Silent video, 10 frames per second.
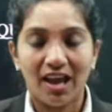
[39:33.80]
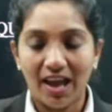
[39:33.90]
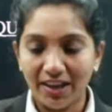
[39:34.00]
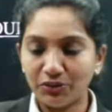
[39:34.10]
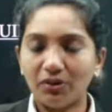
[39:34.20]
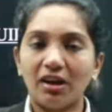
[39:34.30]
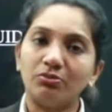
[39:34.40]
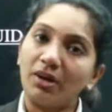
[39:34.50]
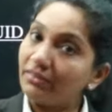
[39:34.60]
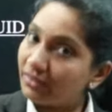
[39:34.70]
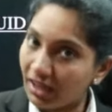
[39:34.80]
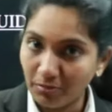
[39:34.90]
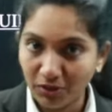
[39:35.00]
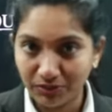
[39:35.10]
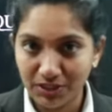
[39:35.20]
and you add 1 gram
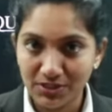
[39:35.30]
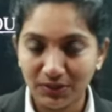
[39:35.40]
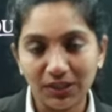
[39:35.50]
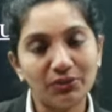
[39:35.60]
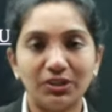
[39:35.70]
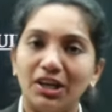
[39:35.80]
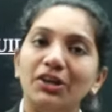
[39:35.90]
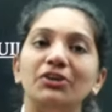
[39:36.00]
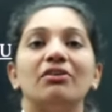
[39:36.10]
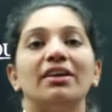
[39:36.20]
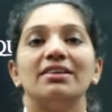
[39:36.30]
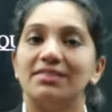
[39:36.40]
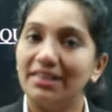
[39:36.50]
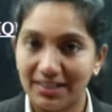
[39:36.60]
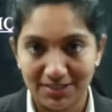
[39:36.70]
of the solute, you could
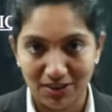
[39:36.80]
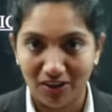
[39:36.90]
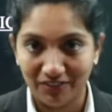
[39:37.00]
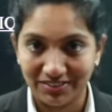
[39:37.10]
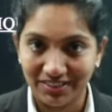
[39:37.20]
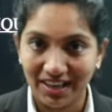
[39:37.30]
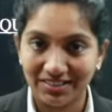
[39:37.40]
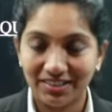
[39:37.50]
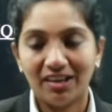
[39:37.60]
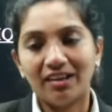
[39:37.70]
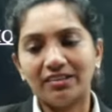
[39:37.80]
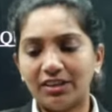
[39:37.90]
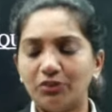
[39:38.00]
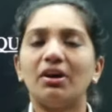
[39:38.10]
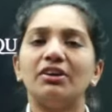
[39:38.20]
easily dissolve it, right?
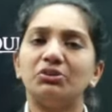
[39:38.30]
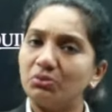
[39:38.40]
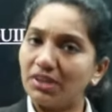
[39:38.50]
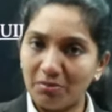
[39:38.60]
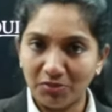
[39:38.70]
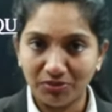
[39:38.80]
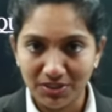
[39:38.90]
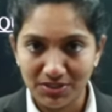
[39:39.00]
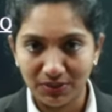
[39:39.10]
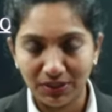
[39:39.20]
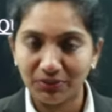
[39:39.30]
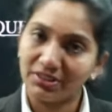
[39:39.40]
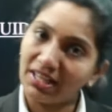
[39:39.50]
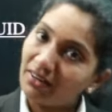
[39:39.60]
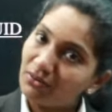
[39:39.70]
Then you add 2 gram of the solute,
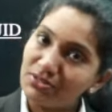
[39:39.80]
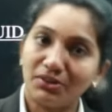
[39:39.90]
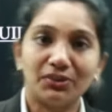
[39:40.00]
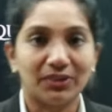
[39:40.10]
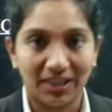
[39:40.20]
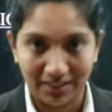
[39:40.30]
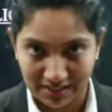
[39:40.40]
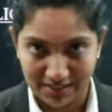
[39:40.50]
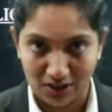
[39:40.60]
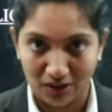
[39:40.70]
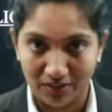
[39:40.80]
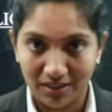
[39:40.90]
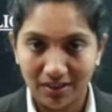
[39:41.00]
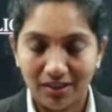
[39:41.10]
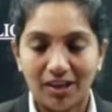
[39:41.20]
that also you can dissolve.
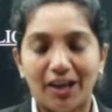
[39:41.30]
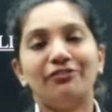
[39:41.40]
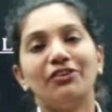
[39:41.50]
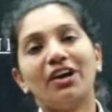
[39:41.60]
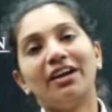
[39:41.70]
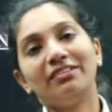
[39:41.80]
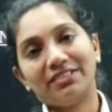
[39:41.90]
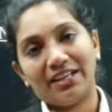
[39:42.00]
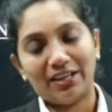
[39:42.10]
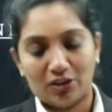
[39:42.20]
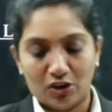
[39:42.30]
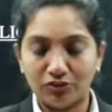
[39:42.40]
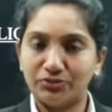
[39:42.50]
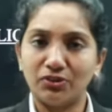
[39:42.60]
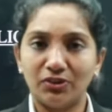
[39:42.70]
If you add 3 or
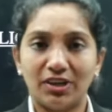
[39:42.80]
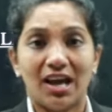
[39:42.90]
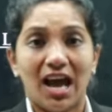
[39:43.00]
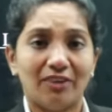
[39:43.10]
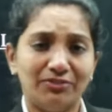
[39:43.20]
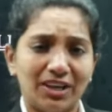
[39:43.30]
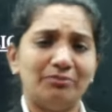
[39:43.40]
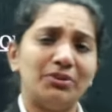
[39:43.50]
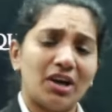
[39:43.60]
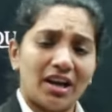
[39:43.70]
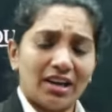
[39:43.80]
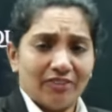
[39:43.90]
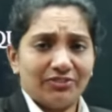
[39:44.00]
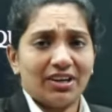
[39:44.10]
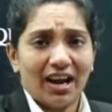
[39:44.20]
4,
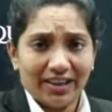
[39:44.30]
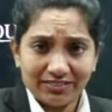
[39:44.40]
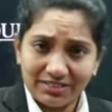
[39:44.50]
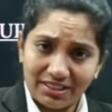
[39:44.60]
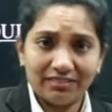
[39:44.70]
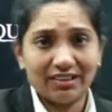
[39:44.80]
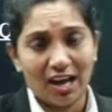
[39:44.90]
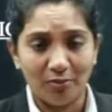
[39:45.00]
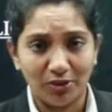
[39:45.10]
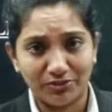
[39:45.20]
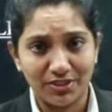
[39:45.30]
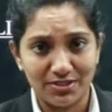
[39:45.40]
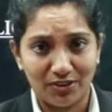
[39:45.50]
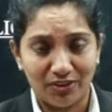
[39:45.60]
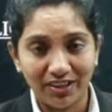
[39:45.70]
after adding 10 gram of the
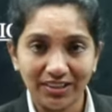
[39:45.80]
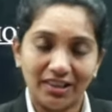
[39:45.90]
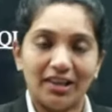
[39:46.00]
solvent,